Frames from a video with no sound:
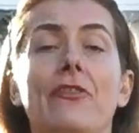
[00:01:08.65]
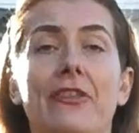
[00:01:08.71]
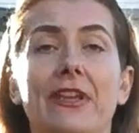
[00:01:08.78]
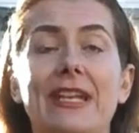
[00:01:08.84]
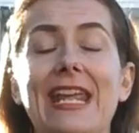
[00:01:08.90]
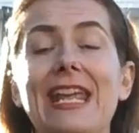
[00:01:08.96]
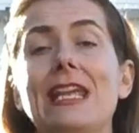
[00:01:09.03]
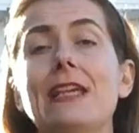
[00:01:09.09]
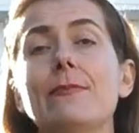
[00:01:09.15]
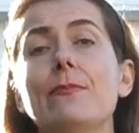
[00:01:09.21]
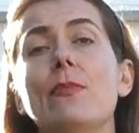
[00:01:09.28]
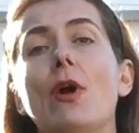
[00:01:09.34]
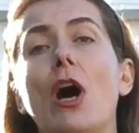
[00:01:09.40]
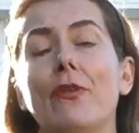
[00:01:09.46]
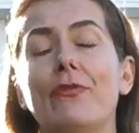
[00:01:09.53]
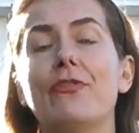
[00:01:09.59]
The
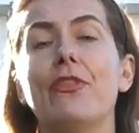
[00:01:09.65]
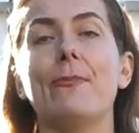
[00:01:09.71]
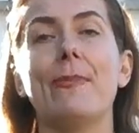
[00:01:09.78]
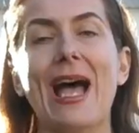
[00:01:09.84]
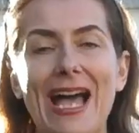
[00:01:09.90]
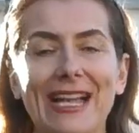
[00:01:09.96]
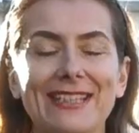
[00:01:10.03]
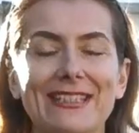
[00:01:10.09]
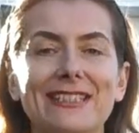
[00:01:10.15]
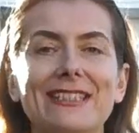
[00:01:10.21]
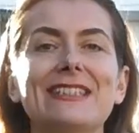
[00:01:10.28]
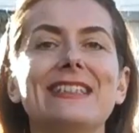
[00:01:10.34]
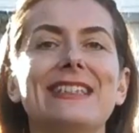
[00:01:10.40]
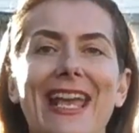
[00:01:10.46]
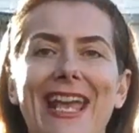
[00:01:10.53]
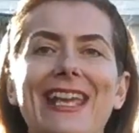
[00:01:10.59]
name of the
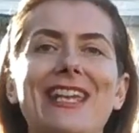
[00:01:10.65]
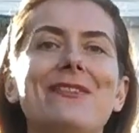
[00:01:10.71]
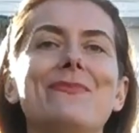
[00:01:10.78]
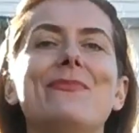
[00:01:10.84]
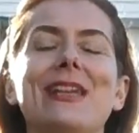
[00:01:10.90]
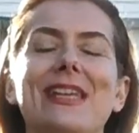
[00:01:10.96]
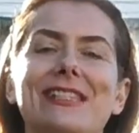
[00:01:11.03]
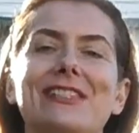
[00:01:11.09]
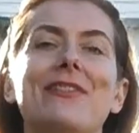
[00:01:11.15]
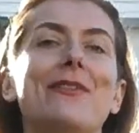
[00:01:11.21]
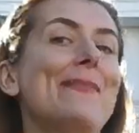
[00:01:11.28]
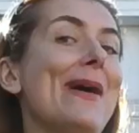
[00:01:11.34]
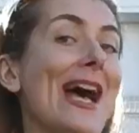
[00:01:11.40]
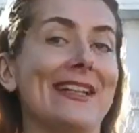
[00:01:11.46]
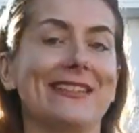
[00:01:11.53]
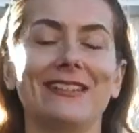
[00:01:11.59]
patent game is the
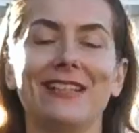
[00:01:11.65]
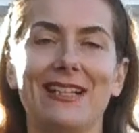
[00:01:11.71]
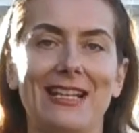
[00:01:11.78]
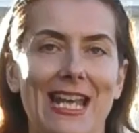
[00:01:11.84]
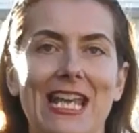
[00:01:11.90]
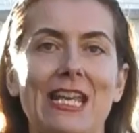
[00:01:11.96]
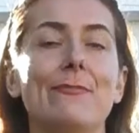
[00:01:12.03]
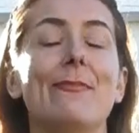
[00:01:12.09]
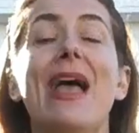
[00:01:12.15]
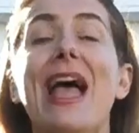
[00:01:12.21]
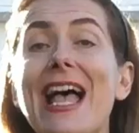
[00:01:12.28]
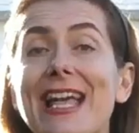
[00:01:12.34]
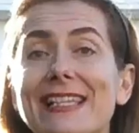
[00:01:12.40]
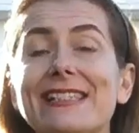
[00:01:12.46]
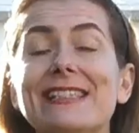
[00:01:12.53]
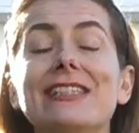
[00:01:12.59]
patent claim
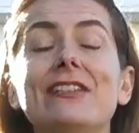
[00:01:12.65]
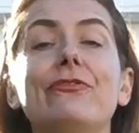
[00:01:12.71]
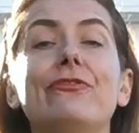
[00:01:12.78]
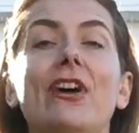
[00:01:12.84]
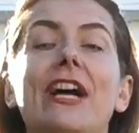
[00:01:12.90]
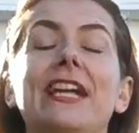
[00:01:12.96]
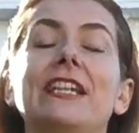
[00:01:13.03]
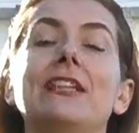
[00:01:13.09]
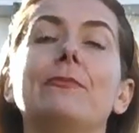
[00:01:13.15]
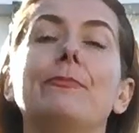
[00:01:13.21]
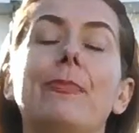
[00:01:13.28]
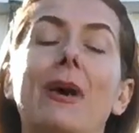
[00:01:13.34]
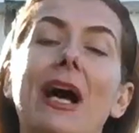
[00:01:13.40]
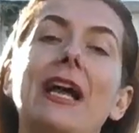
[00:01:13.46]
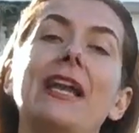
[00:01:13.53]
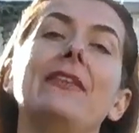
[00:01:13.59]
as defined
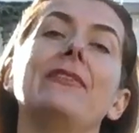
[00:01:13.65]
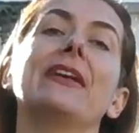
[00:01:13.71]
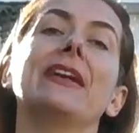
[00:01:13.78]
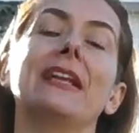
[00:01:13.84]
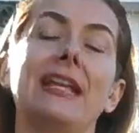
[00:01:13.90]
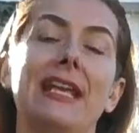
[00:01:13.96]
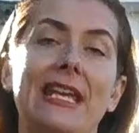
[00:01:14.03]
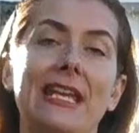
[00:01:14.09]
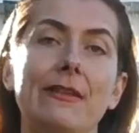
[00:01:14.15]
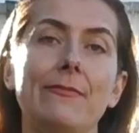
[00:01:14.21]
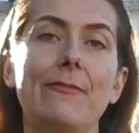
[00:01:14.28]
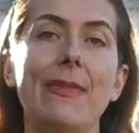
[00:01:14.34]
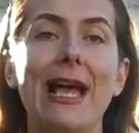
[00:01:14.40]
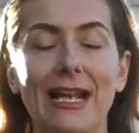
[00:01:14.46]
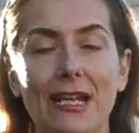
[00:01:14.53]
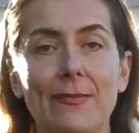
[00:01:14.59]
by the claim
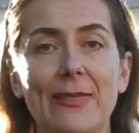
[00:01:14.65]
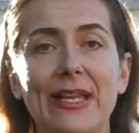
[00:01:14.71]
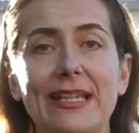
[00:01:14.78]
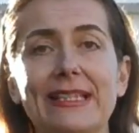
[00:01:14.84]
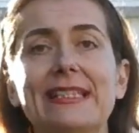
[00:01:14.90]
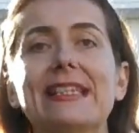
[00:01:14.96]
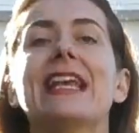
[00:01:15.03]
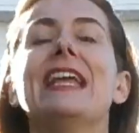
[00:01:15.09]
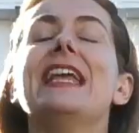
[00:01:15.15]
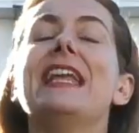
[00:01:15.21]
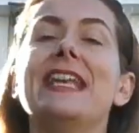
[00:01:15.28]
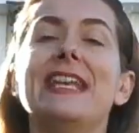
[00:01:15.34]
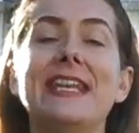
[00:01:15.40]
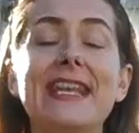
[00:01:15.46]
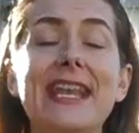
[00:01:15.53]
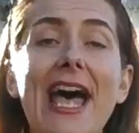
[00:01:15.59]
elements.
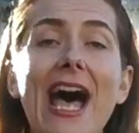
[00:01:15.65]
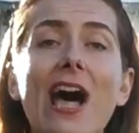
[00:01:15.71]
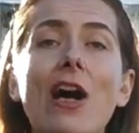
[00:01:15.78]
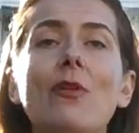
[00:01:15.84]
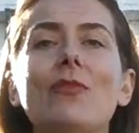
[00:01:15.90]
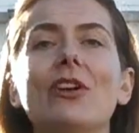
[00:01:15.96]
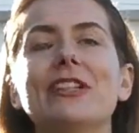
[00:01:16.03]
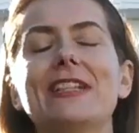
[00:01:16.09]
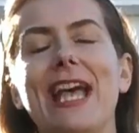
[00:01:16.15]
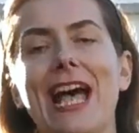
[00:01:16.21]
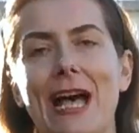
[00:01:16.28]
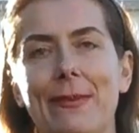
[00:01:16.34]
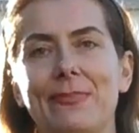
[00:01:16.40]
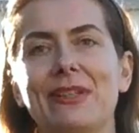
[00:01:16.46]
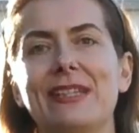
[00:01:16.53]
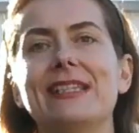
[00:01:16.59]
Now what
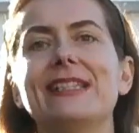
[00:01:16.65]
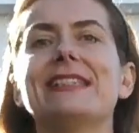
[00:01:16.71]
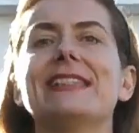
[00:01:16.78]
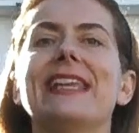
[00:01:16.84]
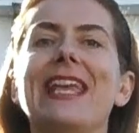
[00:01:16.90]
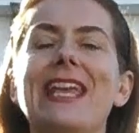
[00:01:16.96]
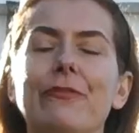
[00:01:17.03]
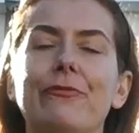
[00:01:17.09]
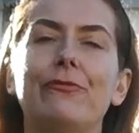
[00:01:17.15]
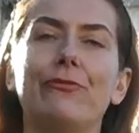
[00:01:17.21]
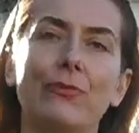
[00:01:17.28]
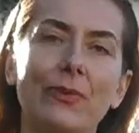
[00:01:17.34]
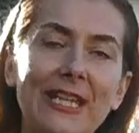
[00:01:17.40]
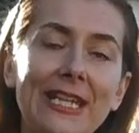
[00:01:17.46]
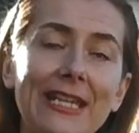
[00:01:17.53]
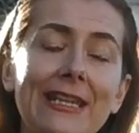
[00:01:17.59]
happens if
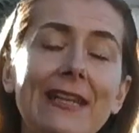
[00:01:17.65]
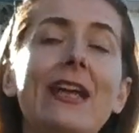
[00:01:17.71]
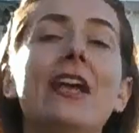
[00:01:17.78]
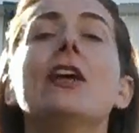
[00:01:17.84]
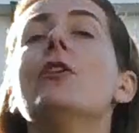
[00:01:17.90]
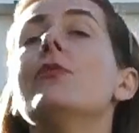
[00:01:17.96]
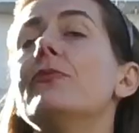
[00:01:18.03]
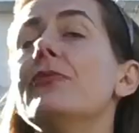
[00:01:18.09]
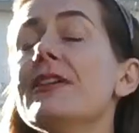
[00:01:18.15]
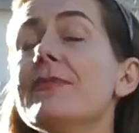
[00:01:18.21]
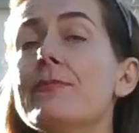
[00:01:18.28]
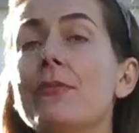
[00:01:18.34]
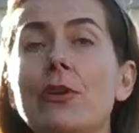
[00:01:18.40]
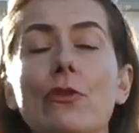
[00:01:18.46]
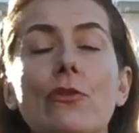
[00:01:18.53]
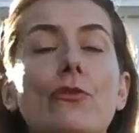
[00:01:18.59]
we
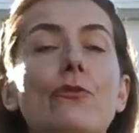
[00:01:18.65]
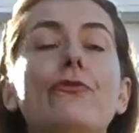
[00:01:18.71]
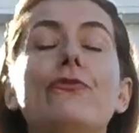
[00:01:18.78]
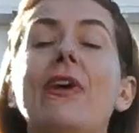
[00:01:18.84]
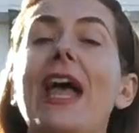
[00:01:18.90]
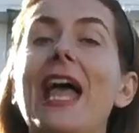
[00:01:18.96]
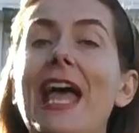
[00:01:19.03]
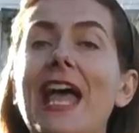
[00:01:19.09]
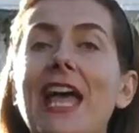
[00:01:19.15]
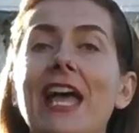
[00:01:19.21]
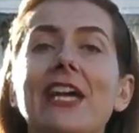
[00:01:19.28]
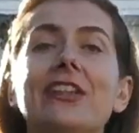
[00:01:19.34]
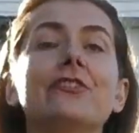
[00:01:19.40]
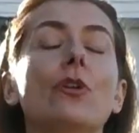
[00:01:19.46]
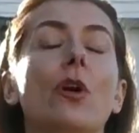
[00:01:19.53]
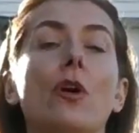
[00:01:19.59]
remove,
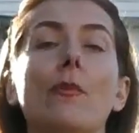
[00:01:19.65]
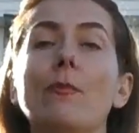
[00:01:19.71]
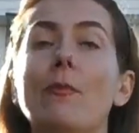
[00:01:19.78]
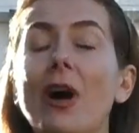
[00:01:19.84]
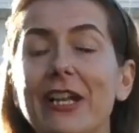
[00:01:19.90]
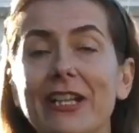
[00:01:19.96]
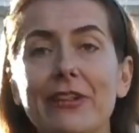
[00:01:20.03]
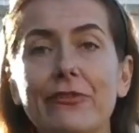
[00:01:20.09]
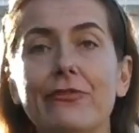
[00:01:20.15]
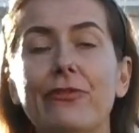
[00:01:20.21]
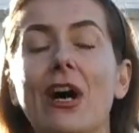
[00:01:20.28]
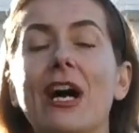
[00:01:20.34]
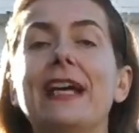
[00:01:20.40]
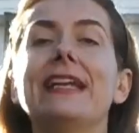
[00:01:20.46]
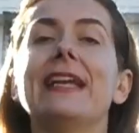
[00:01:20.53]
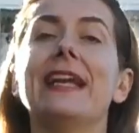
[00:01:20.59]
add or
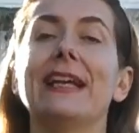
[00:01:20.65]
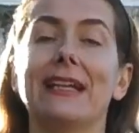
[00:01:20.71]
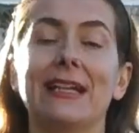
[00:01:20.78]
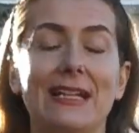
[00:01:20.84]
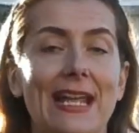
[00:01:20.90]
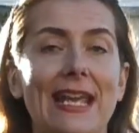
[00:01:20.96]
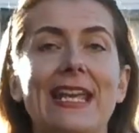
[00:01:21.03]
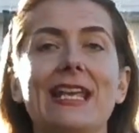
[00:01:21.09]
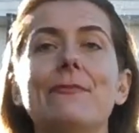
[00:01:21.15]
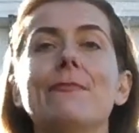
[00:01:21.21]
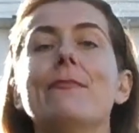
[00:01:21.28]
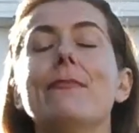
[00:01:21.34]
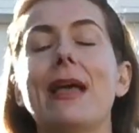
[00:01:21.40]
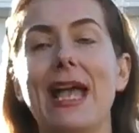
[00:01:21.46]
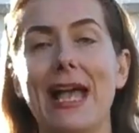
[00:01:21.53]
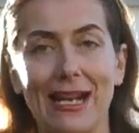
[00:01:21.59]
modify a
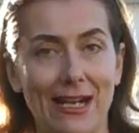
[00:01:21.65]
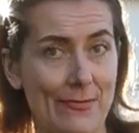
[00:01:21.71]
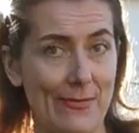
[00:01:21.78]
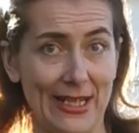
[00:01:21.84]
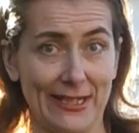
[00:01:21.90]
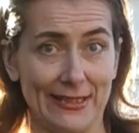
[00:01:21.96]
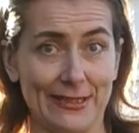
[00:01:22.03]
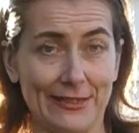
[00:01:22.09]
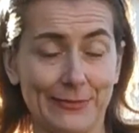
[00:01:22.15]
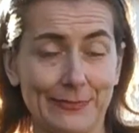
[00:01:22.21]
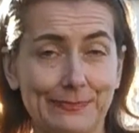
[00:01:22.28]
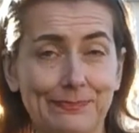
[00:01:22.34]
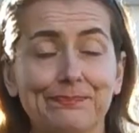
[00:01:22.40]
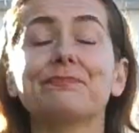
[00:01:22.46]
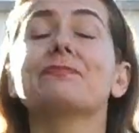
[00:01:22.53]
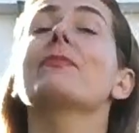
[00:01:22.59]
claim element?
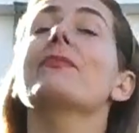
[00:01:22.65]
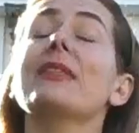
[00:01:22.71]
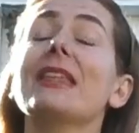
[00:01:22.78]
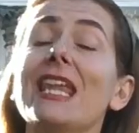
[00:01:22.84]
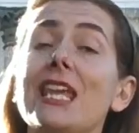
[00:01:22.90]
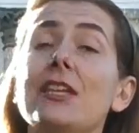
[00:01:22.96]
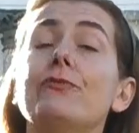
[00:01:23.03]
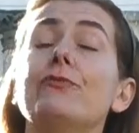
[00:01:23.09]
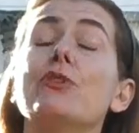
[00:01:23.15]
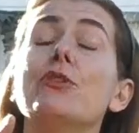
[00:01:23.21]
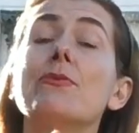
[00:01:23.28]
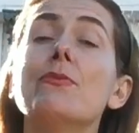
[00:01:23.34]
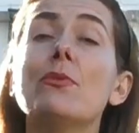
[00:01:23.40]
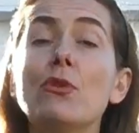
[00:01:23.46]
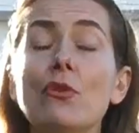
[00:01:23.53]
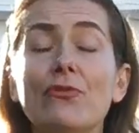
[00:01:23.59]
If we
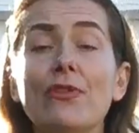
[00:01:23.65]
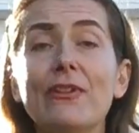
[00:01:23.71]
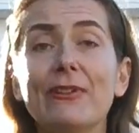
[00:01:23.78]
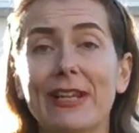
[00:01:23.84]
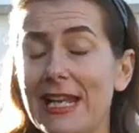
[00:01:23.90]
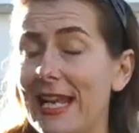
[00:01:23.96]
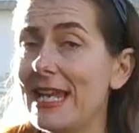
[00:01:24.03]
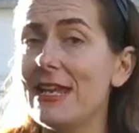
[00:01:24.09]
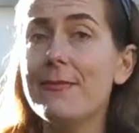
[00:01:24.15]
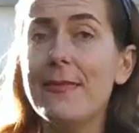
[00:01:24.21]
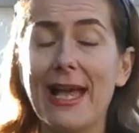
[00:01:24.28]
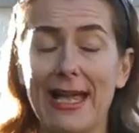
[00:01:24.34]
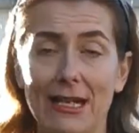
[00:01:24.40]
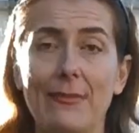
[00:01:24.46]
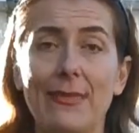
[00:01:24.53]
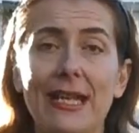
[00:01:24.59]
remove a claim
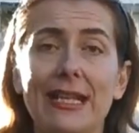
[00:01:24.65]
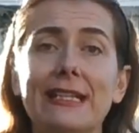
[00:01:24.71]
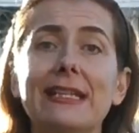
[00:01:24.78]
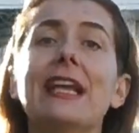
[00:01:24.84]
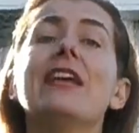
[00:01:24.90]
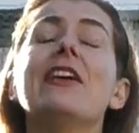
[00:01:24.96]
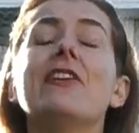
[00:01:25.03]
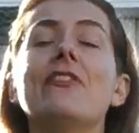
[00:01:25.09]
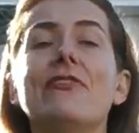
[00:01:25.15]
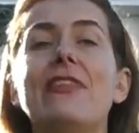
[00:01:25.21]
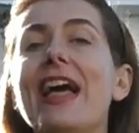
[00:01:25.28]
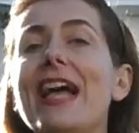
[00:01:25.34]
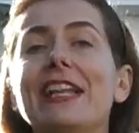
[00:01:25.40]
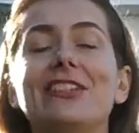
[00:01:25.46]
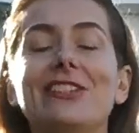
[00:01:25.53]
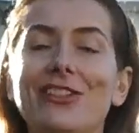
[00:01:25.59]
element,
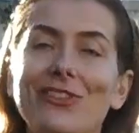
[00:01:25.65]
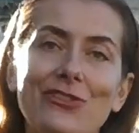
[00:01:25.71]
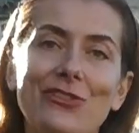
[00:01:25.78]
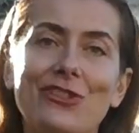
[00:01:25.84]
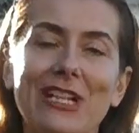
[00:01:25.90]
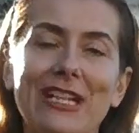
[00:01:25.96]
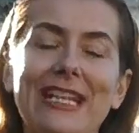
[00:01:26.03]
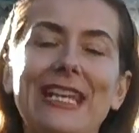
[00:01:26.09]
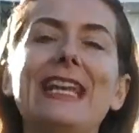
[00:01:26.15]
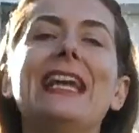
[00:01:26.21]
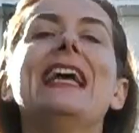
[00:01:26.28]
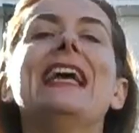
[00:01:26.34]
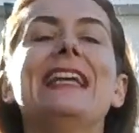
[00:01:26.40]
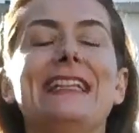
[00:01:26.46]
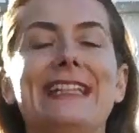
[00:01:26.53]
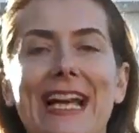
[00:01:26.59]
that usually
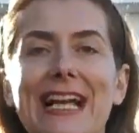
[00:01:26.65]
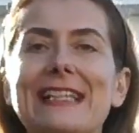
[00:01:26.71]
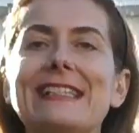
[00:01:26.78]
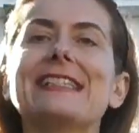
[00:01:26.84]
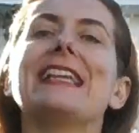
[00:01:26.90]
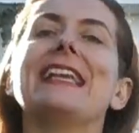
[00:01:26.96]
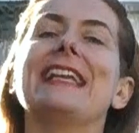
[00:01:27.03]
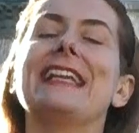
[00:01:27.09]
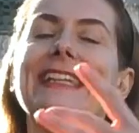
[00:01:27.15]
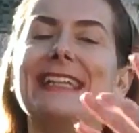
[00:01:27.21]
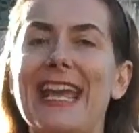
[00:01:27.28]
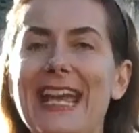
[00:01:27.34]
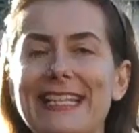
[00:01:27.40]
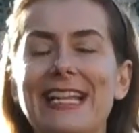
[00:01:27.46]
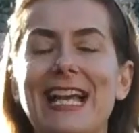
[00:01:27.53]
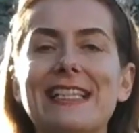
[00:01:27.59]
does
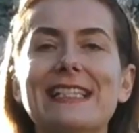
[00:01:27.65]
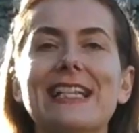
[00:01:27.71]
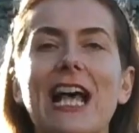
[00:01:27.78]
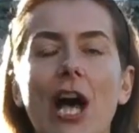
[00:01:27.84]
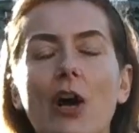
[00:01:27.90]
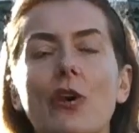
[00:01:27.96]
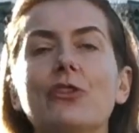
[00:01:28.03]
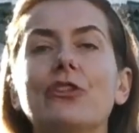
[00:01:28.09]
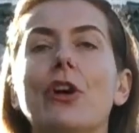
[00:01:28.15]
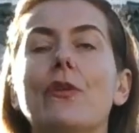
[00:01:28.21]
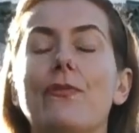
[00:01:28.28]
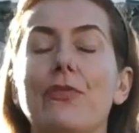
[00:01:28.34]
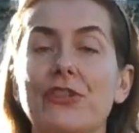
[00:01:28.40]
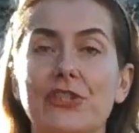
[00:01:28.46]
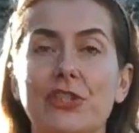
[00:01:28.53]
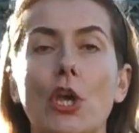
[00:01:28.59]
get us out
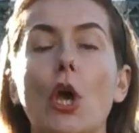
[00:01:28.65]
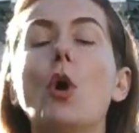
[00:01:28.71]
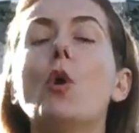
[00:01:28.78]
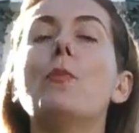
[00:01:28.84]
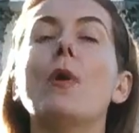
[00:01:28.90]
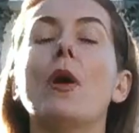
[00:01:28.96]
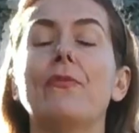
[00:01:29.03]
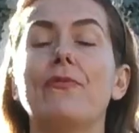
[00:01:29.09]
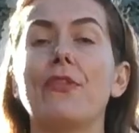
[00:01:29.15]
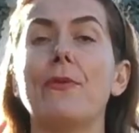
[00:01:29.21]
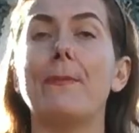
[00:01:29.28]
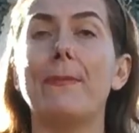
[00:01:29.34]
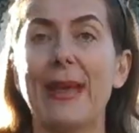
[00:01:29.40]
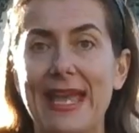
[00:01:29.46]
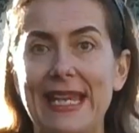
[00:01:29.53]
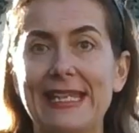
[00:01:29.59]
of the scope of the
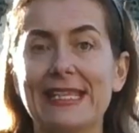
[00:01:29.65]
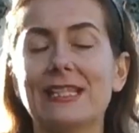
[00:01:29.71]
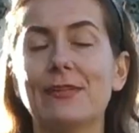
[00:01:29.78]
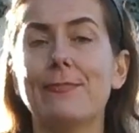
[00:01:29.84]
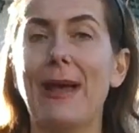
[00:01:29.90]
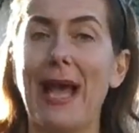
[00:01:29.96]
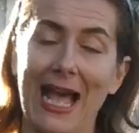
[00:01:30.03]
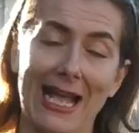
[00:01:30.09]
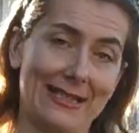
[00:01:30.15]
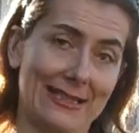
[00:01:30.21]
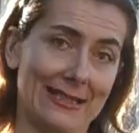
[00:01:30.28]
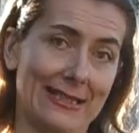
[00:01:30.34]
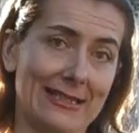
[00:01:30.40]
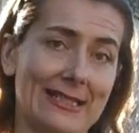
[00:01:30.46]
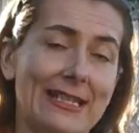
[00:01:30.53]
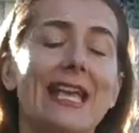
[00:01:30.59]
base
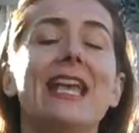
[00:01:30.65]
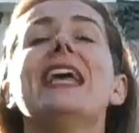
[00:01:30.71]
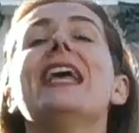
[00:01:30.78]
patent.